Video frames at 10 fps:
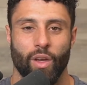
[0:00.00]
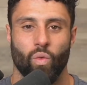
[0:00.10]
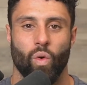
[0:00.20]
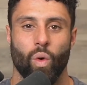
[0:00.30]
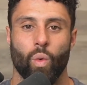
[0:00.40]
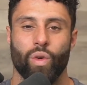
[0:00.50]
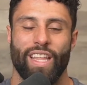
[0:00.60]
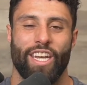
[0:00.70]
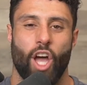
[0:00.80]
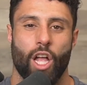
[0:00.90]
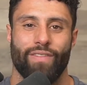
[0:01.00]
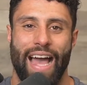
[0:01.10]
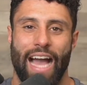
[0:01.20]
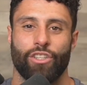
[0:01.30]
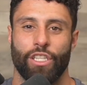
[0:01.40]
Well, what would that dollar have
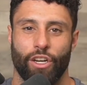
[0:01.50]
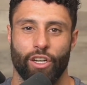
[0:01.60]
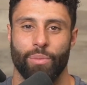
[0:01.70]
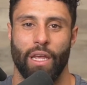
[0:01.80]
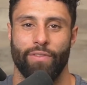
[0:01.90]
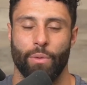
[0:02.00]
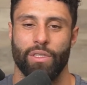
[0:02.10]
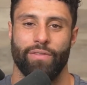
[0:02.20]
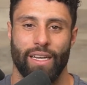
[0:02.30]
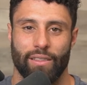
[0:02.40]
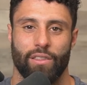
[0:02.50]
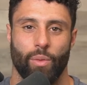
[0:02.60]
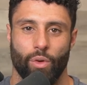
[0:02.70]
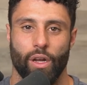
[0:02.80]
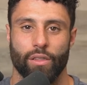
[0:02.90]
actually earned me if it was invested
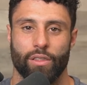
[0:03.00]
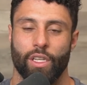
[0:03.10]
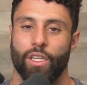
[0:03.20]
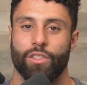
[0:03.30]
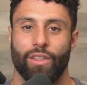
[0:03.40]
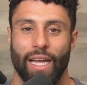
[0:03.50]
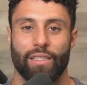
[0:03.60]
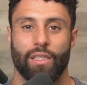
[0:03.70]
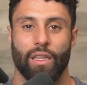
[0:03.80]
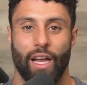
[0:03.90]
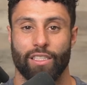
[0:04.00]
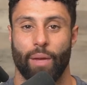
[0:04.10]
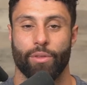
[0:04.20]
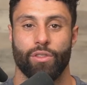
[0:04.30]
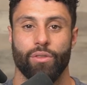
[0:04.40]
somewhere else? So that's the lost
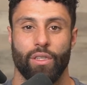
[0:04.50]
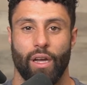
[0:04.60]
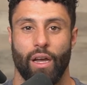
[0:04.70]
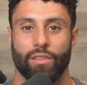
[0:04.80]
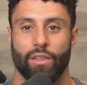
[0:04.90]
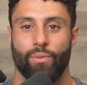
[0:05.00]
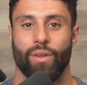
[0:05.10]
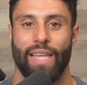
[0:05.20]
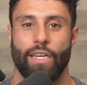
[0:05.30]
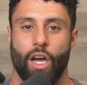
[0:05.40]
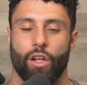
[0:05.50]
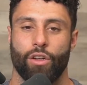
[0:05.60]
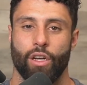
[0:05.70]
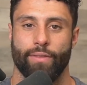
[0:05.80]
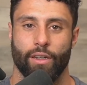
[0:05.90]
opportunity cost of what that dollar
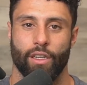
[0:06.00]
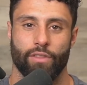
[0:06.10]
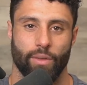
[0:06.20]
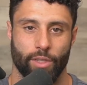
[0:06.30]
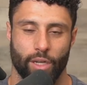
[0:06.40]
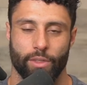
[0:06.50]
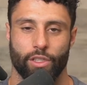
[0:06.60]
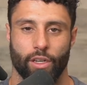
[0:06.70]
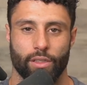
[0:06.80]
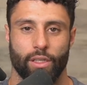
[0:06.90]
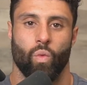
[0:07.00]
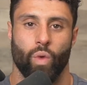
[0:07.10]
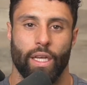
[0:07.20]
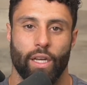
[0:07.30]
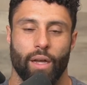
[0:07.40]
could have earned us from term insurance. When
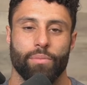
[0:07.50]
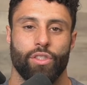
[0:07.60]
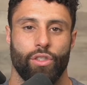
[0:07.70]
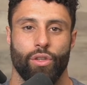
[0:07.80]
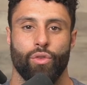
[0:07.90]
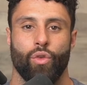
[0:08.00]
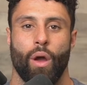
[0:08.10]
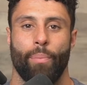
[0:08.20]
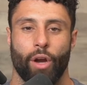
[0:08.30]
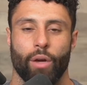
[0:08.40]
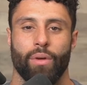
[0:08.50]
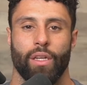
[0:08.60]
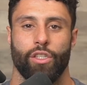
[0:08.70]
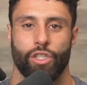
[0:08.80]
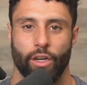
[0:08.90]
it comes to permanent
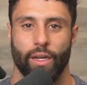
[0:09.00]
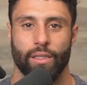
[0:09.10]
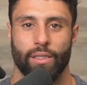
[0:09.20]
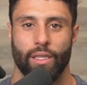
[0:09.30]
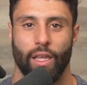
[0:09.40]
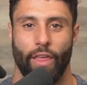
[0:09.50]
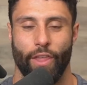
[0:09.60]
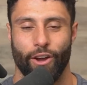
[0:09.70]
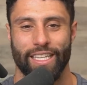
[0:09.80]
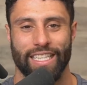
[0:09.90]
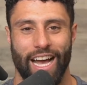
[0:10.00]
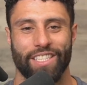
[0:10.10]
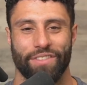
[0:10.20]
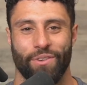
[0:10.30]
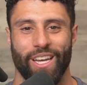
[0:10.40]
insurance, there is lots
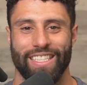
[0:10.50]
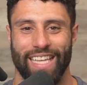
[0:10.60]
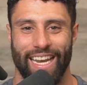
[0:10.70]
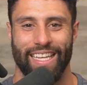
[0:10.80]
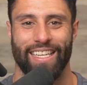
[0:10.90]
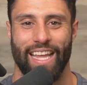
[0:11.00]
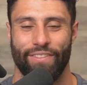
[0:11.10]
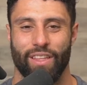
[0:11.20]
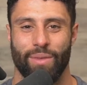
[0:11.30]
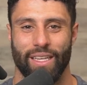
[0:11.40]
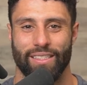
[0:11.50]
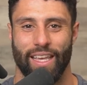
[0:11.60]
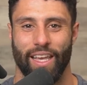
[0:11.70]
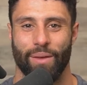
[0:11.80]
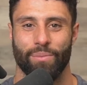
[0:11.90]
of ways that it can definitely be a
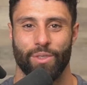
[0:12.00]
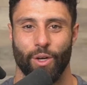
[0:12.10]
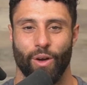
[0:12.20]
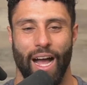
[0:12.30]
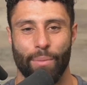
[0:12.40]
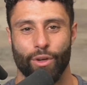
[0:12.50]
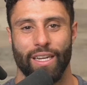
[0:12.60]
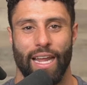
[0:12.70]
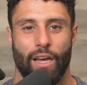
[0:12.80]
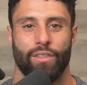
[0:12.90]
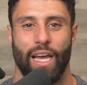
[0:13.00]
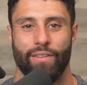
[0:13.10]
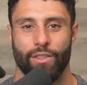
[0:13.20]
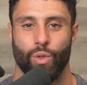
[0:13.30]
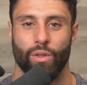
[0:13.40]
scam. So I'm going to now dive
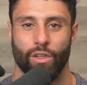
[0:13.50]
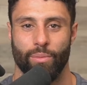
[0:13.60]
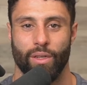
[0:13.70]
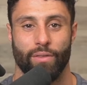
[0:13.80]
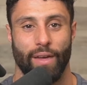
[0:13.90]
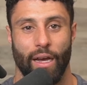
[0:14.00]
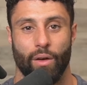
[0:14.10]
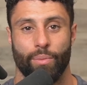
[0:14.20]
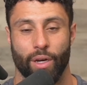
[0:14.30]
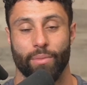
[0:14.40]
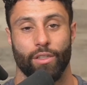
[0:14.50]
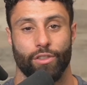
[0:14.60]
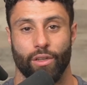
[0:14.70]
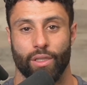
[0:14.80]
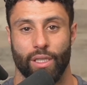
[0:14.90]
into a little bit of how permanent
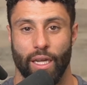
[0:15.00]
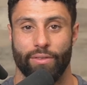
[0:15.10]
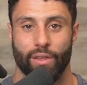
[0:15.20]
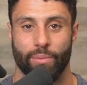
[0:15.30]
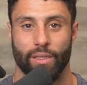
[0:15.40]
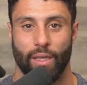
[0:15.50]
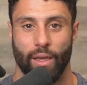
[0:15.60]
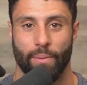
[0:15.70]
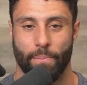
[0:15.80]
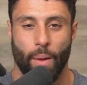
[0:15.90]
insurance can definitely be a scam.